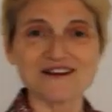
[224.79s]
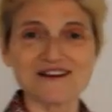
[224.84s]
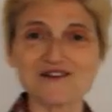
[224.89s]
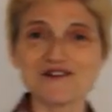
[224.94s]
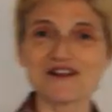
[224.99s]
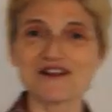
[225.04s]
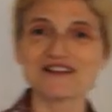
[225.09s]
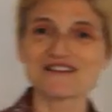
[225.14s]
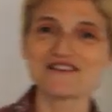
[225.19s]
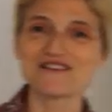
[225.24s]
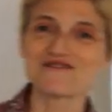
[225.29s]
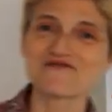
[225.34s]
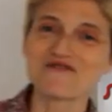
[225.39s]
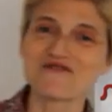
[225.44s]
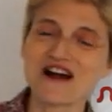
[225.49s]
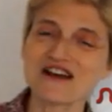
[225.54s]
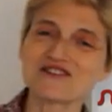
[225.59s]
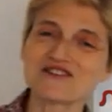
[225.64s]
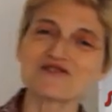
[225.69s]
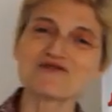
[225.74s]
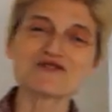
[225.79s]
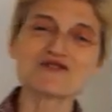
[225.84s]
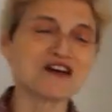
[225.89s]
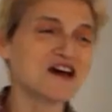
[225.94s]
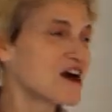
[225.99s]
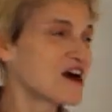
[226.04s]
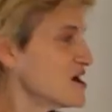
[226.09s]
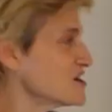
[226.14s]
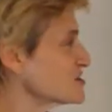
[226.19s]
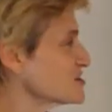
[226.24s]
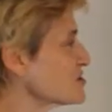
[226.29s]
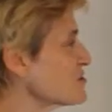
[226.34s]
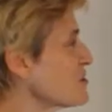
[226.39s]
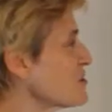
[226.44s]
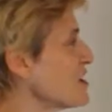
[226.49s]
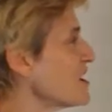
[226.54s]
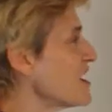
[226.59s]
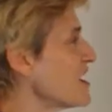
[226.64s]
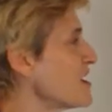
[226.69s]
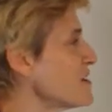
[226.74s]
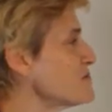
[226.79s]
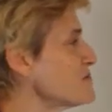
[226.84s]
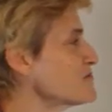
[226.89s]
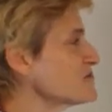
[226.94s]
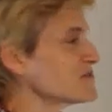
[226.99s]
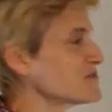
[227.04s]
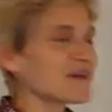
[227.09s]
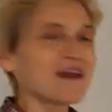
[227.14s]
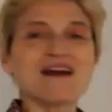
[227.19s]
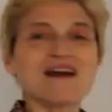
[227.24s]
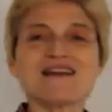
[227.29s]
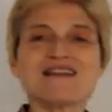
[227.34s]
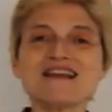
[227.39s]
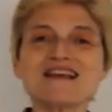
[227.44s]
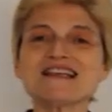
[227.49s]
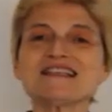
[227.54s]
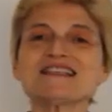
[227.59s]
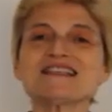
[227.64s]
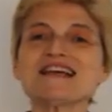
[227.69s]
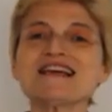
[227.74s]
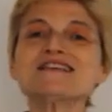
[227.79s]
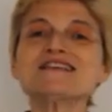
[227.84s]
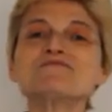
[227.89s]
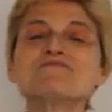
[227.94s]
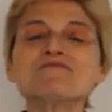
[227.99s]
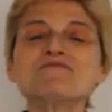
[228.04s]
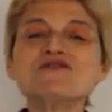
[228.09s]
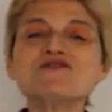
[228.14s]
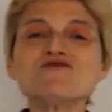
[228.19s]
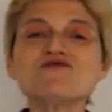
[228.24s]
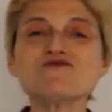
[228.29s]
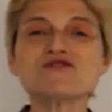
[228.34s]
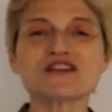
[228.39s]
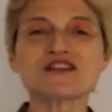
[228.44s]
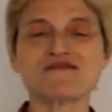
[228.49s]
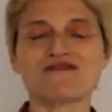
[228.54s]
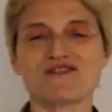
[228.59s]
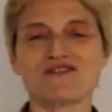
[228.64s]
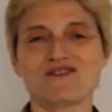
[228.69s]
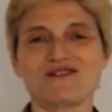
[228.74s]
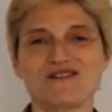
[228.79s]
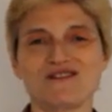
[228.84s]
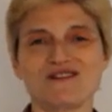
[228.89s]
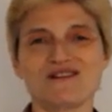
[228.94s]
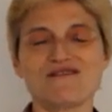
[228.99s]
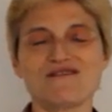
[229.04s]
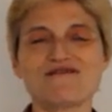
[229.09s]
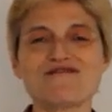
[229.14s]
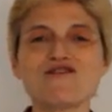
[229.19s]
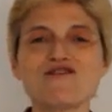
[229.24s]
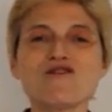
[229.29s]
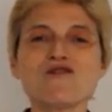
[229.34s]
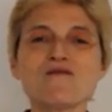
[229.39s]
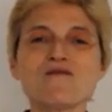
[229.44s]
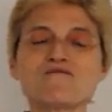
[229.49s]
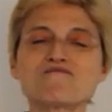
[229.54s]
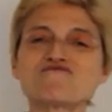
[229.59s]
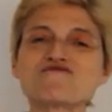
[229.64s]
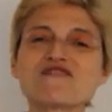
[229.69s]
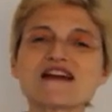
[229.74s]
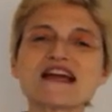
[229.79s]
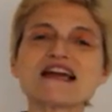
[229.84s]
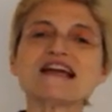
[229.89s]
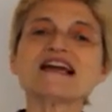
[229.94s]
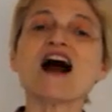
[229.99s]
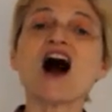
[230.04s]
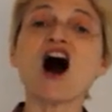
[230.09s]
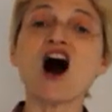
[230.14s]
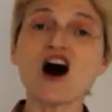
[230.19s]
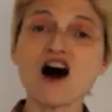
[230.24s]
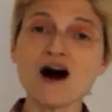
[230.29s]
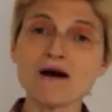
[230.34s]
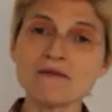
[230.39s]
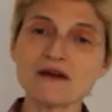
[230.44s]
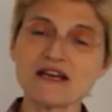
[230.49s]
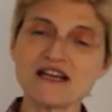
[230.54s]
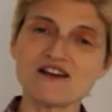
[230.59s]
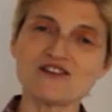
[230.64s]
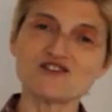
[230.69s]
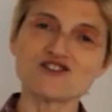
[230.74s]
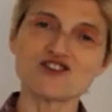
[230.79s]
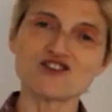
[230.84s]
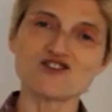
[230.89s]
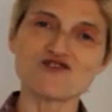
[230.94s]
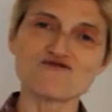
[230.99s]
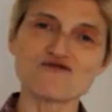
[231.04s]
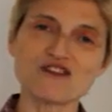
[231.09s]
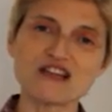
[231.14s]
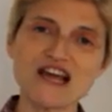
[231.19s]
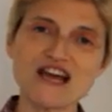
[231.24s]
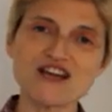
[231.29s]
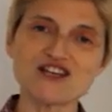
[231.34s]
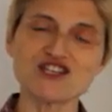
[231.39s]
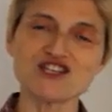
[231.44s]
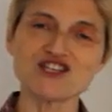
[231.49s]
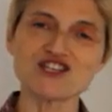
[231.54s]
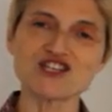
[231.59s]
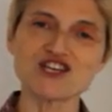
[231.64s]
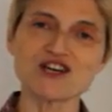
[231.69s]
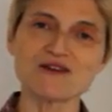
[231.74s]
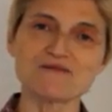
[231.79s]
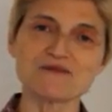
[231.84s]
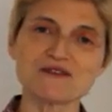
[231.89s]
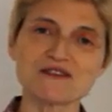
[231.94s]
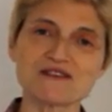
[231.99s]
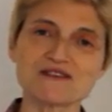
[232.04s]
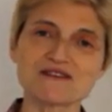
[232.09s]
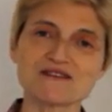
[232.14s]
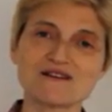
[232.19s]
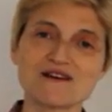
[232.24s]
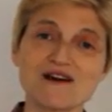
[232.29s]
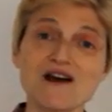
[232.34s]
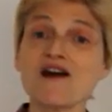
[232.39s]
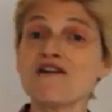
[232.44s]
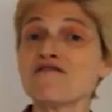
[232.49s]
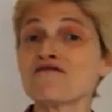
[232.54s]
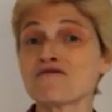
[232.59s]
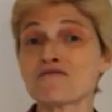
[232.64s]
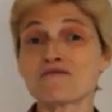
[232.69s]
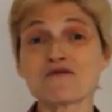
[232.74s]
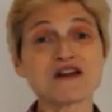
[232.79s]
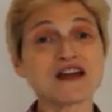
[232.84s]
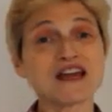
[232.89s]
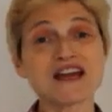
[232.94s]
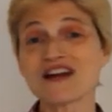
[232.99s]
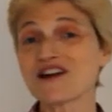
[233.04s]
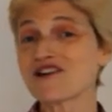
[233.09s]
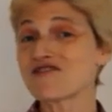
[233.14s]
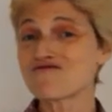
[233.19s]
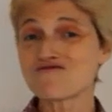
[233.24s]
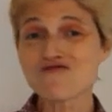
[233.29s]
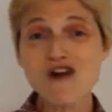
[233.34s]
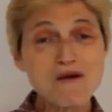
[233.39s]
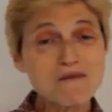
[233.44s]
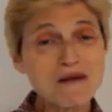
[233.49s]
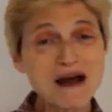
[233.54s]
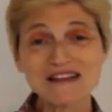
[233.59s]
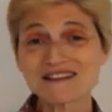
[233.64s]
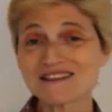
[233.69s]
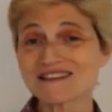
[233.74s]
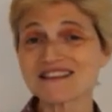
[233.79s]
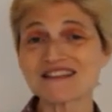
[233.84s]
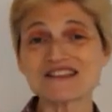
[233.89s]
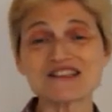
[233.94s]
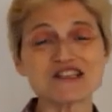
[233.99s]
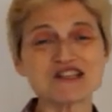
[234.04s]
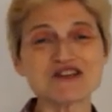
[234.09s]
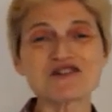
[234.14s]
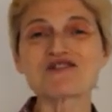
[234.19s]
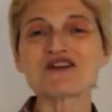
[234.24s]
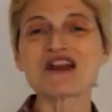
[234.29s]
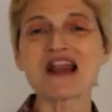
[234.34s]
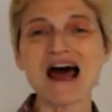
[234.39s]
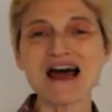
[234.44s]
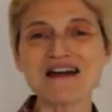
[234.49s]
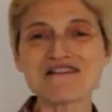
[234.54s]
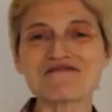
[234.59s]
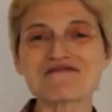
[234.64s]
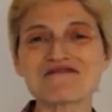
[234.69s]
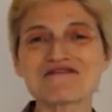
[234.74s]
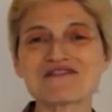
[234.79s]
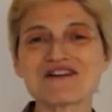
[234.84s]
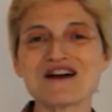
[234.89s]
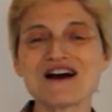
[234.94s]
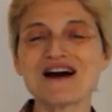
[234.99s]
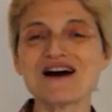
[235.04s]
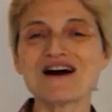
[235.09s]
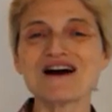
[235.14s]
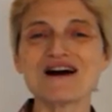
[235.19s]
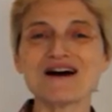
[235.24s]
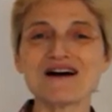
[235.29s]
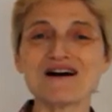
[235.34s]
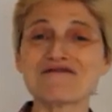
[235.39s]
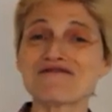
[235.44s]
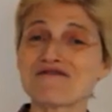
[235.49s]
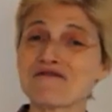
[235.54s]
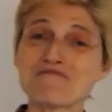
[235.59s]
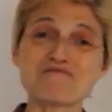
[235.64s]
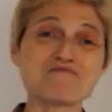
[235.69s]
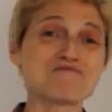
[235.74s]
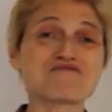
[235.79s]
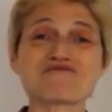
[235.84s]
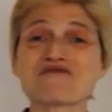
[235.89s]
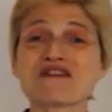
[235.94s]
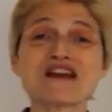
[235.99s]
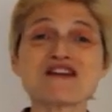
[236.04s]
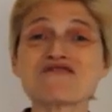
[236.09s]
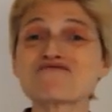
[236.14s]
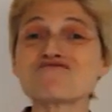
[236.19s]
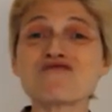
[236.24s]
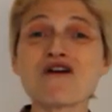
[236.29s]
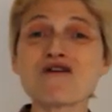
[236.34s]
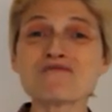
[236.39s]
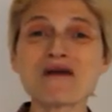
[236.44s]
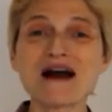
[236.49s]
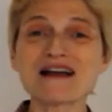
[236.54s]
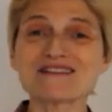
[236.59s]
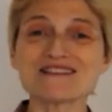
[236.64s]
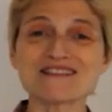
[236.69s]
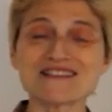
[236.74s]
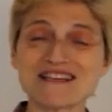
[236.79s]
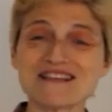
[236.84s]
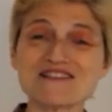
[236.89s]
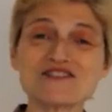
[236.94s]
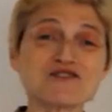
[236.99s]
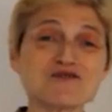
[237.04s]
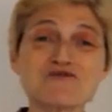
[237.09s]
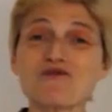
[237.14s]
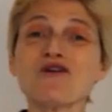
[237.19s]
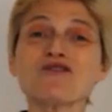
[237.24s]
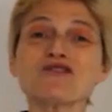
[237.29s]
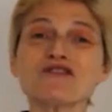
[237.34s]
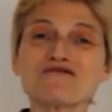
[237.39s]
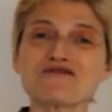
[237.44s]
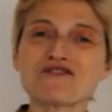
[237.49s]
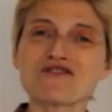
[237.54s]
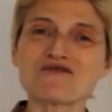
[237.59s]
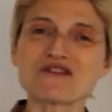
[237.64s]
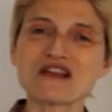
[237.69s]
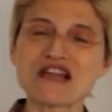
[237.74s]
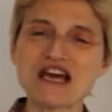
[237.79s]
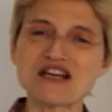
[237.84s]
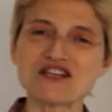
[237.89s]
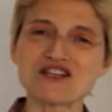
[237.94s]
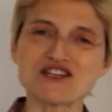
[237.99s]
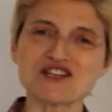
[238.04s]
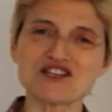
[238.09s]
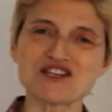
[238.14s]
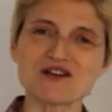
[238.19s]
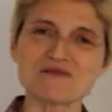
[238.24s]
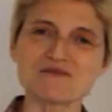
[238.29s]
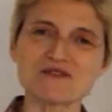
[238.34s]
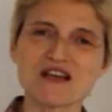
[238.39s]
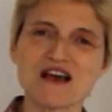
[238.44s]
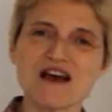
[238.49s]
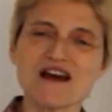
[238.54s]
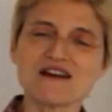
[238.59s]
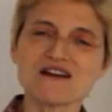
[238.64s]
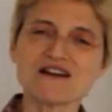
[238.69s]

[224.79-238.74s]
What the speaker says: I got that in the right order. So this is beautiful for bringing harmony into your relationships, for bringing a romance into your life, for bringing romance into all of your relationships.